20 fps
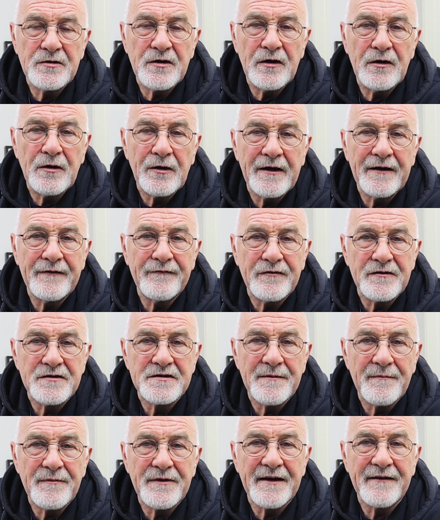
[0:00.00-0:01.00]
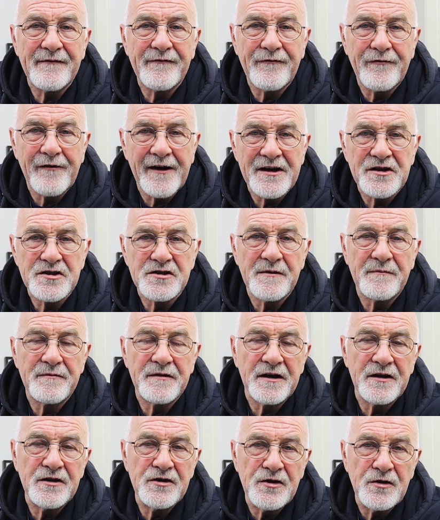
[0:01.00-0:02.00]
you're looking for something fresh,
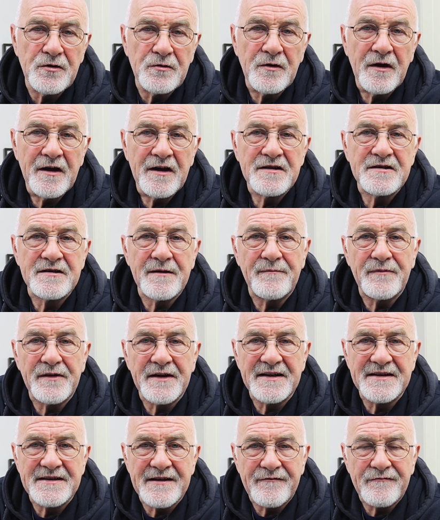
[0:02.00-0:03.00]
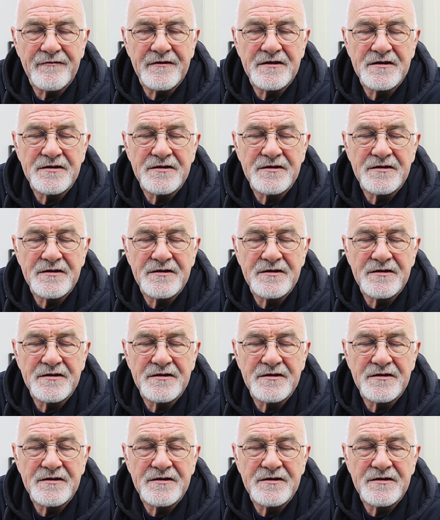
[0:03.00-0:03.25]
something new, something different.